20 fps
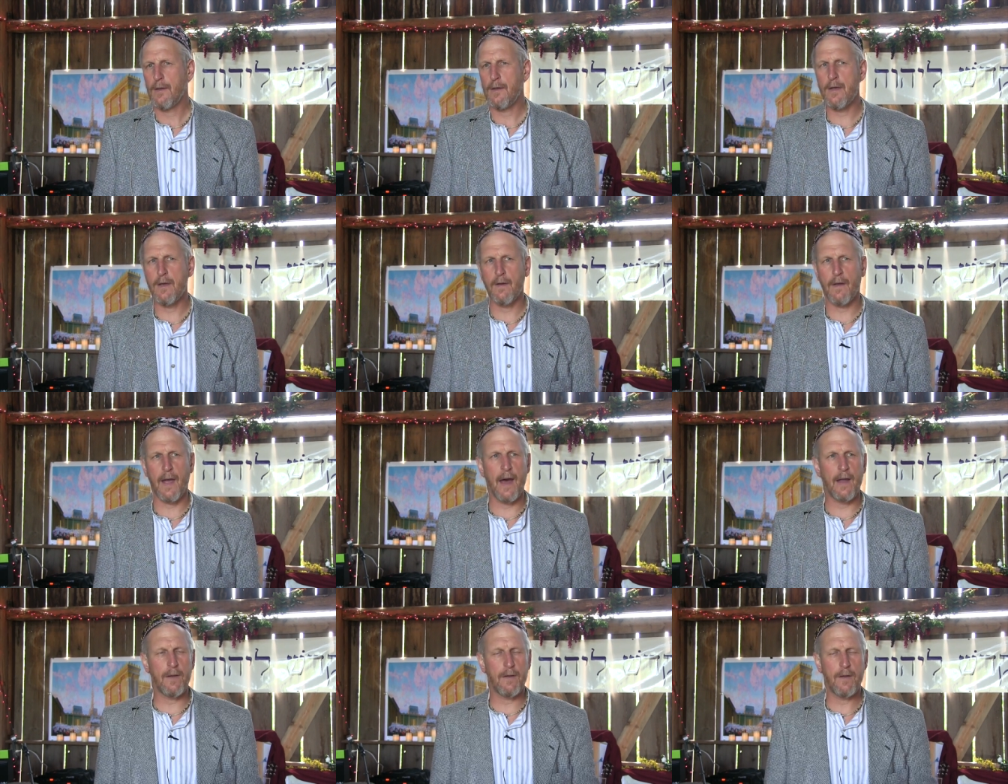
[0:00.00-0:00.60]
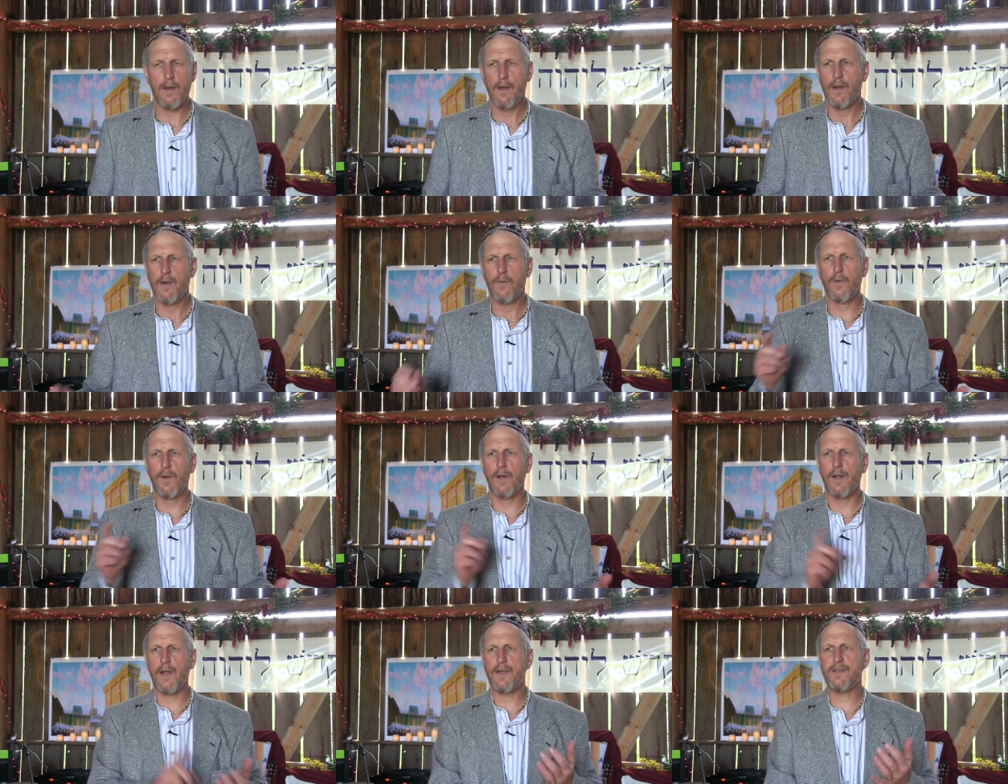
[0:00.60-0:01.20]
You got
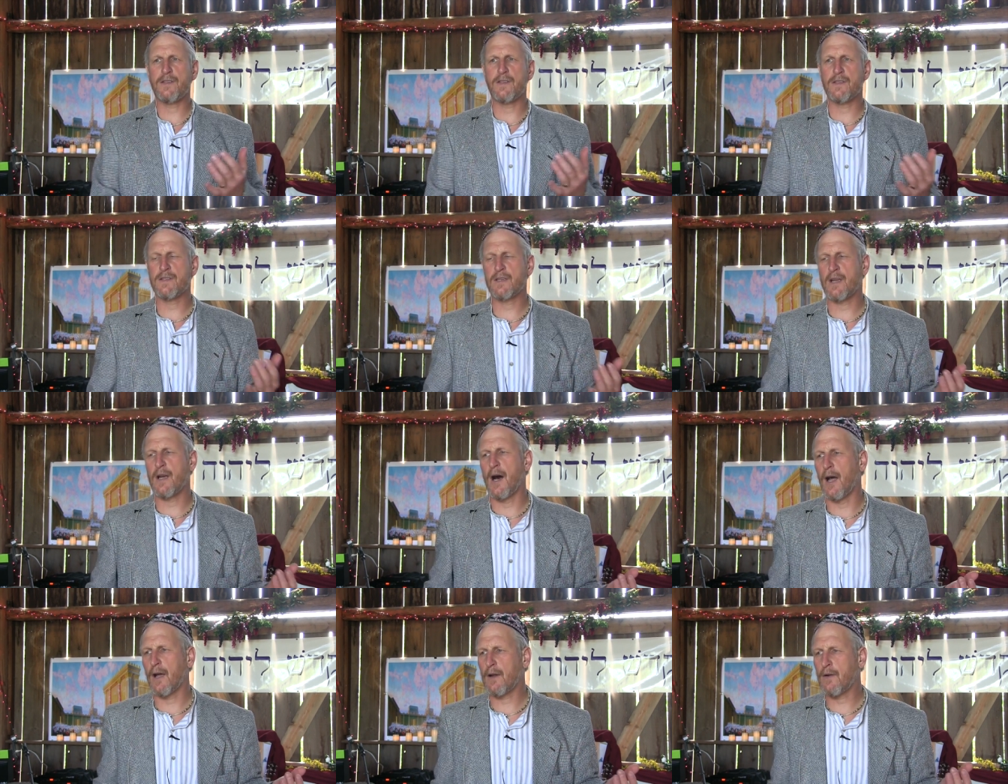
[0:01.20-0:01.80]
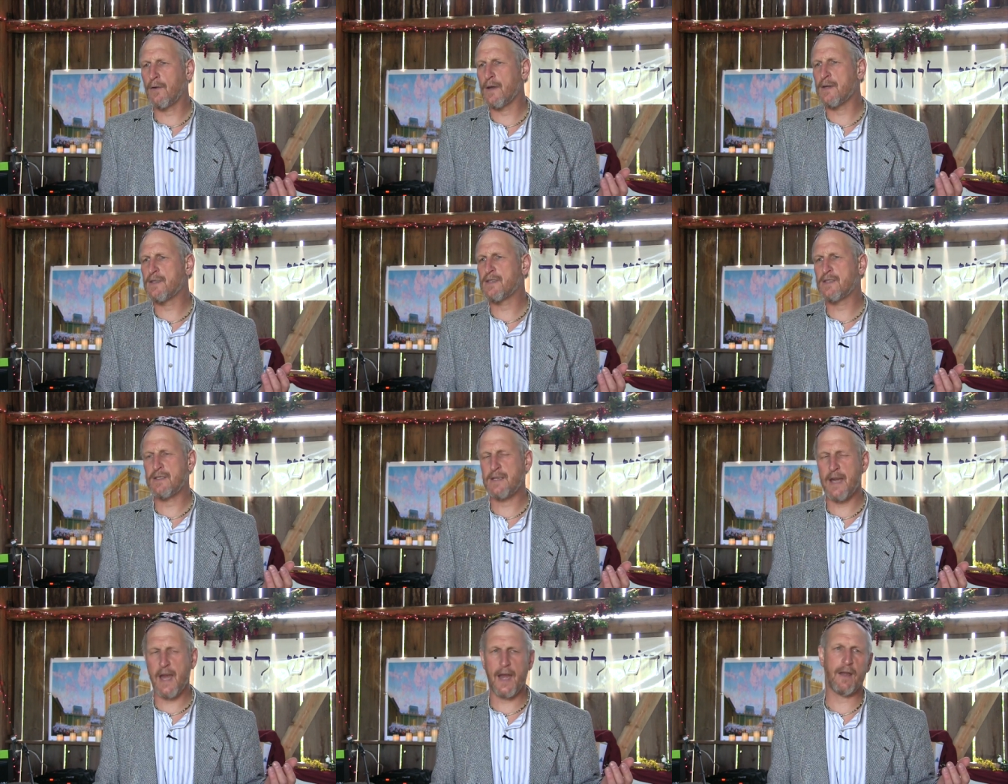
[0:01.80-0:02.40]
religions called
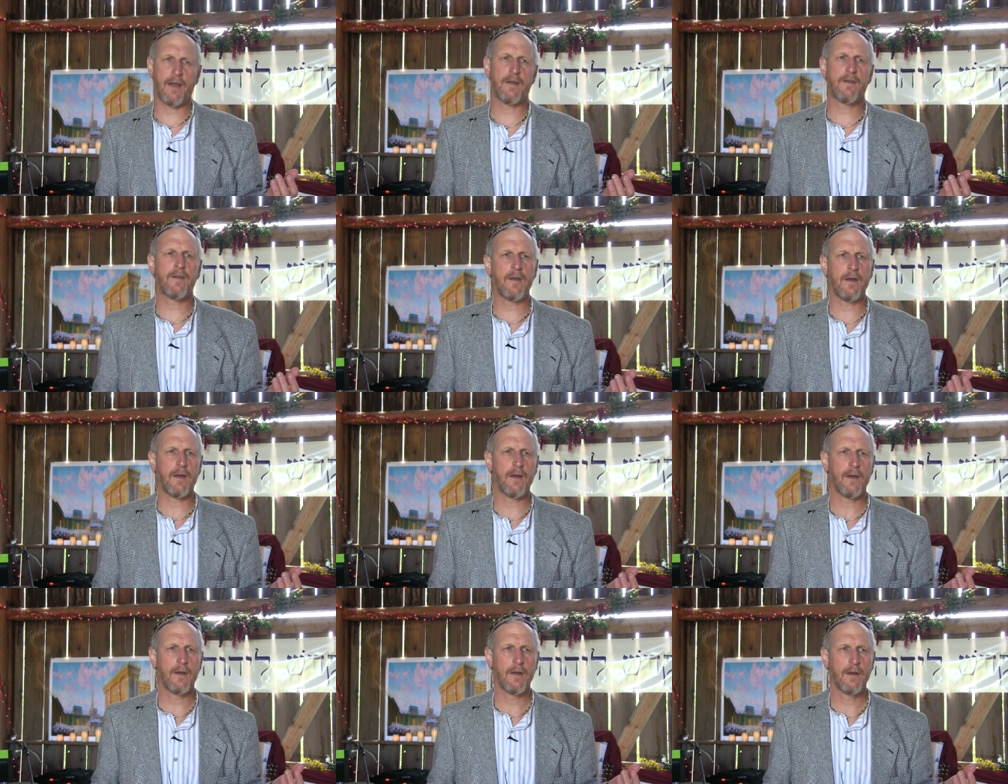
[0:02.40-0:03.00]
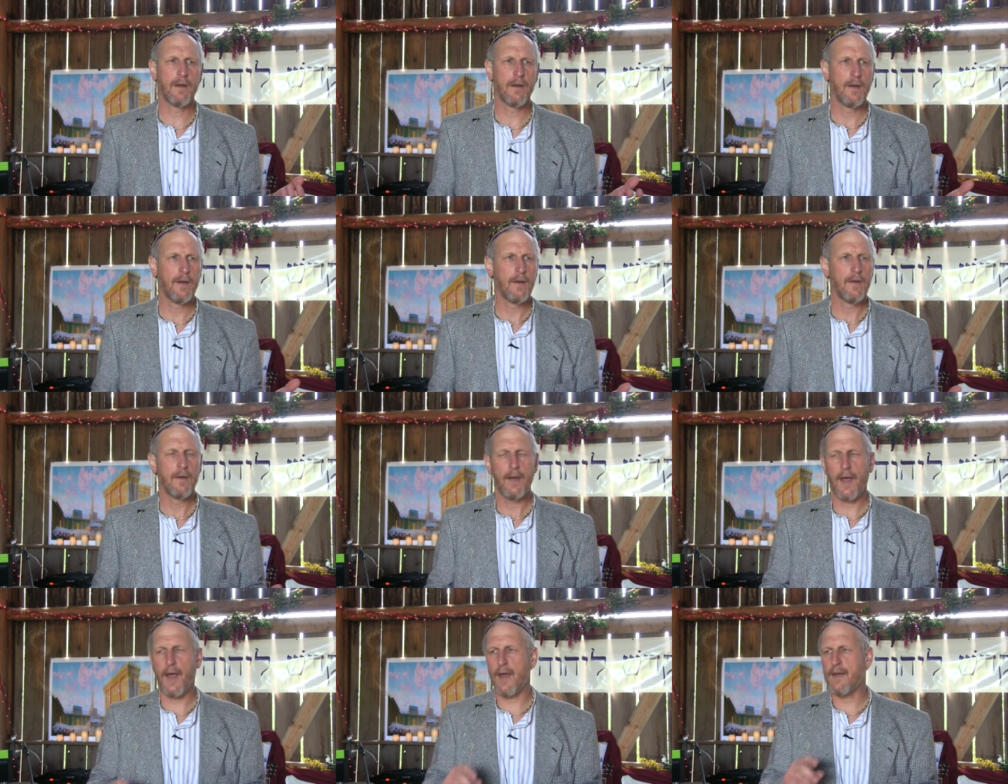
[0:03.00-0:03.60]
Christianity
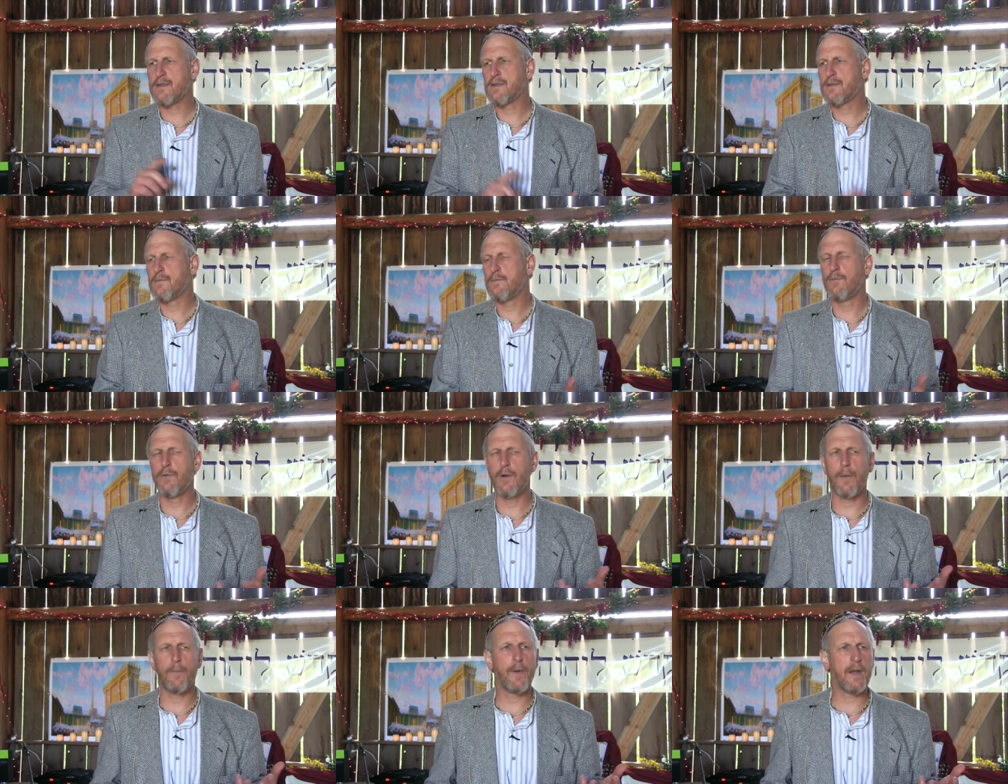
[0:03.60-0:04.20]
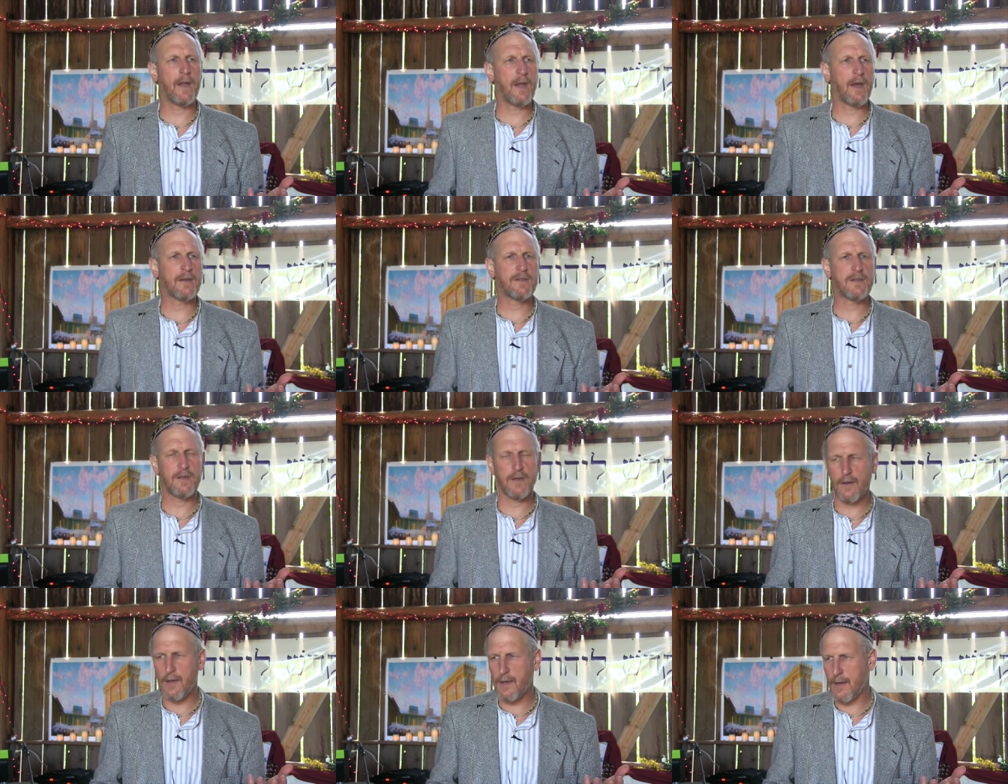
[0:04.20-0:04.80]
and rabbinic
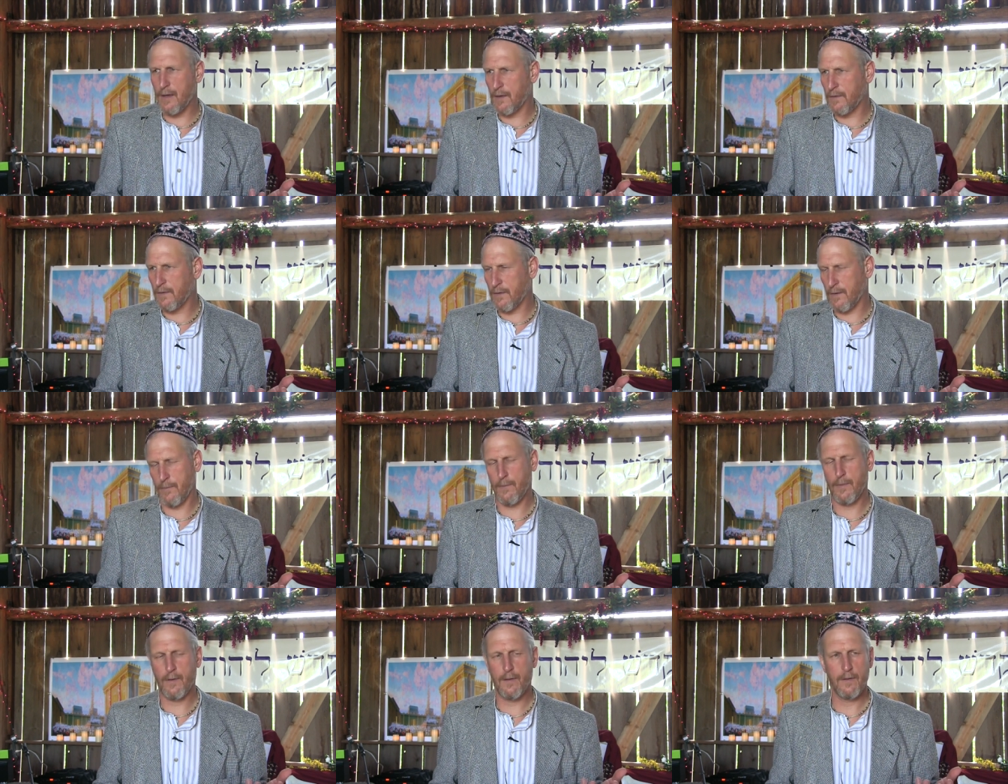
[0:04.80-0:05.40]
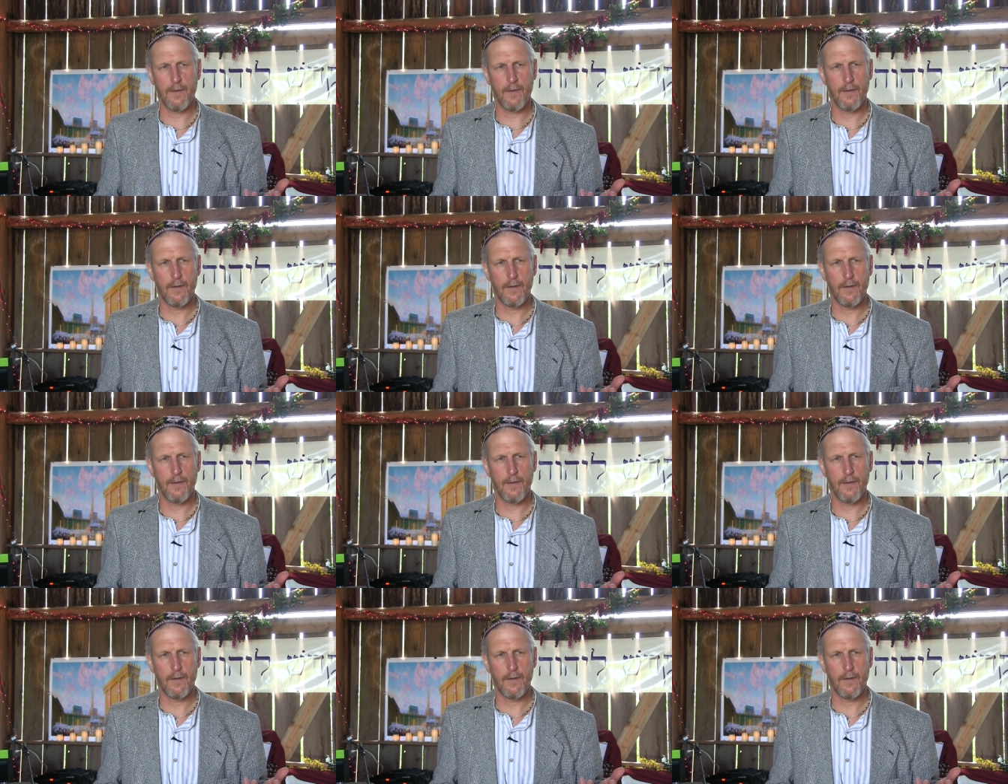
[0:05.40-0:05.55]
Judaism.